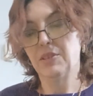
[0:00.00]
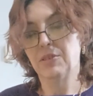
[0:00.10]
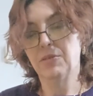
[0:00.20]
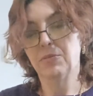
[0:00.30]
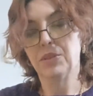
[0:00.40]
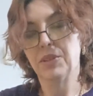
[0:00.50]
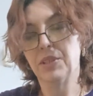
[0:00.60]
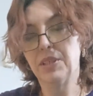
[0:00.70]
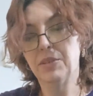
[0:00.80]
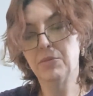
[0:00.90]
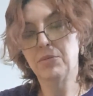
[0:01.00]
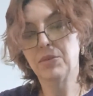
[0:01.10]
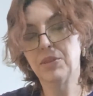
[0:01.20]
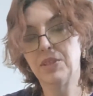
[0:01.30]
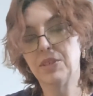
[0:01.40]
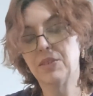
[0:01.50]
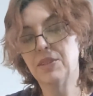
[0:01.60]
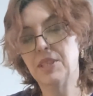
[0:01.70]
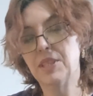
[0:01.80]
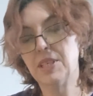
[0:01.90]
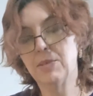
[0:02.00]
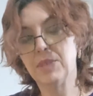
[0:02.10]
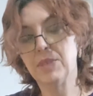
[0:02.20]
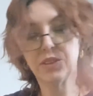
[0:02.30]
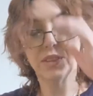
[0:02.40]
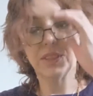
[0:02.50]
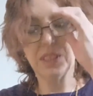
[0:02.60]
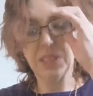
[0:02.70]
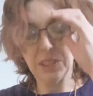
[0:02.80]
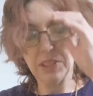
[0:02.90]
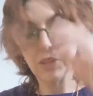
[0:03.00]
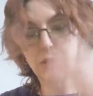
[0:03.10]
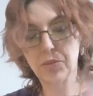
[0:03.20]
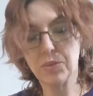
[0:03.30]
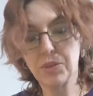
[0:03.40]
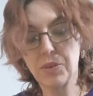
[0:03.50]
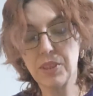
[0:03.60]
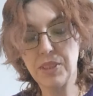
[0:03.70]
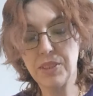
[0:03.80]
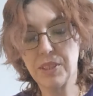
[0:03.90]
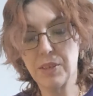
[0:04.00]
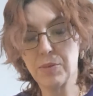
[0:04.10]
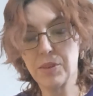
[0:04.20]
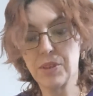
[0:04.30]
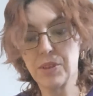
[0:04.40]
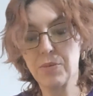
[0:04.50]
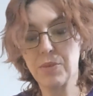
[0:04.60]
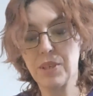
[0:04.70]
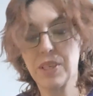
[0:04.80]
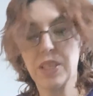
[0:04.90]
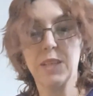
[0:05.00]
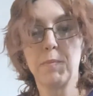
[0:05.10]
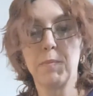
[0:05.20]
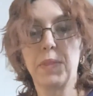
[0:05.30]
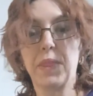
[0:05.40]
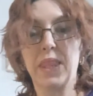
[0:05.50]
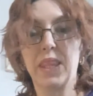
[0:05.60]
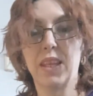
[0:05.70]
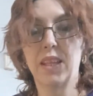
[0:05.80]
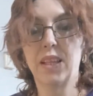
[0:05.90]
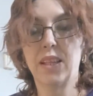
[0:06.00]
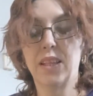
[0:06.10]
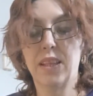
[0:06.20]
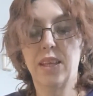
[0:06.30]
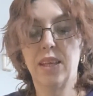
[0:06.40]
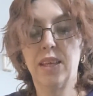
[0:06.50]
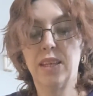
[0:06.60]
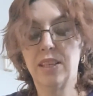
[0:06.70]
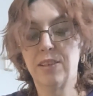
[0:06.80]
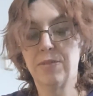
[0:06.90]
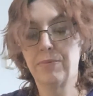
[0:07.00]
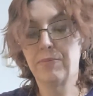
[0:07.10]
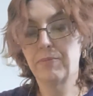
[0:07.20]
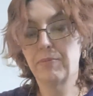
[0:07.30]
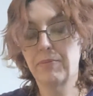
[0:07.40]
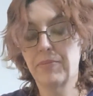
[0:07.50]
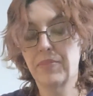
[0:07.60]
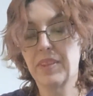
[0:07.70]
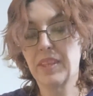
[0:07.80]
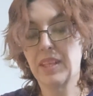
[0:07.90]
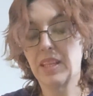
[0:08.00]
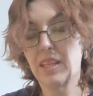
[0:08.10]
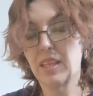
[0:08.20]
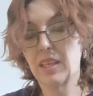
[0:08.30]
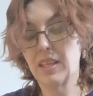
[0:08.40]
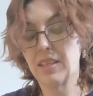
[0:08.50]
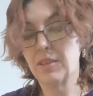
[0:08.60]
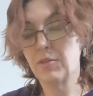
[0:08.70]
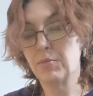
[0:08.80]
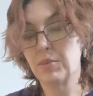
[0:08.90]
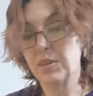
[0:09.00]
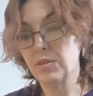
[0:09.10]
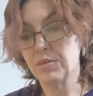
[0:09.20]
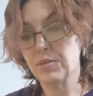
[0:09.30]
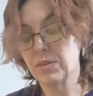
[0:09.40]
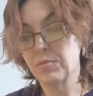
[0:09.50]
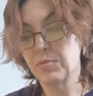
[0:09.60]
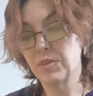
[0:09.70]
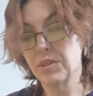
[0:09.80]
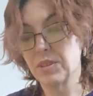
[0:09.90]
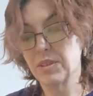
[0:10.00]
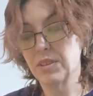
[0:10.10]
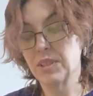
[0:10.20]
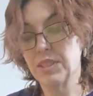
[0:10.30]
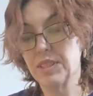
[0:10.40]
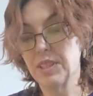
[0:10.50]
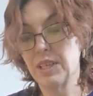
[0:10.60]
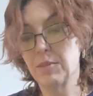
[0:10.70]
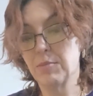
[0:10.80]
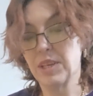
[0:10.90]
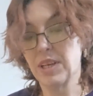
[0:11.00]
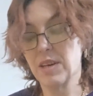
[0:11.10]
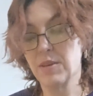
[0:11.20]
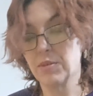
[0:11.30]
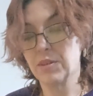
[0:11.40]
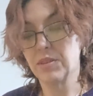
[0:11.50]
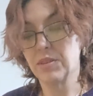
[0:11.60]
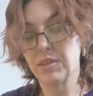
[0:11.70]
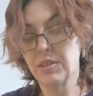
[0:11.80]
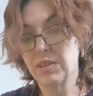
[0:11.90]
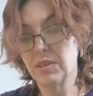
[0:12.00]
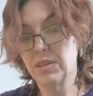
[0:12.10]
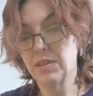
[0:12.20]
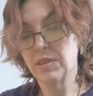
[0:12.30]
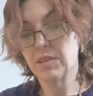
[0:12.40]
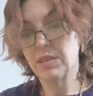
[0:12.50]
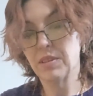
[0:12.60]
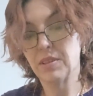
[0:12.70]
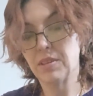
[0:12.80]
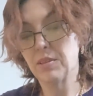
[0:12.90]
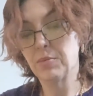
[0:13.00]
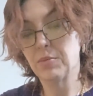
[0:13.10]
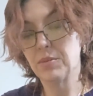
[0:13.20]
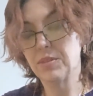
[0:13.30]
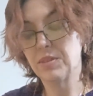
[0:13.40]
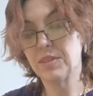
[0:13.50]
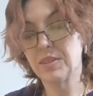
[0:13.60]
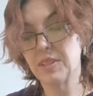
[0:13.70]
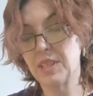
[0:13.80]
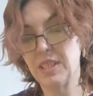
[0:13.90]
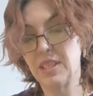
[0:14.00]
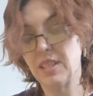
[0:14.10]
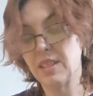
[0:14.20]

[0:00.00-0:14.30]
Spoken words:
But I had a pretty good day. It was crazy. I worked all weekend. And as everybody knows, I work insane amount of hours. There was this lady.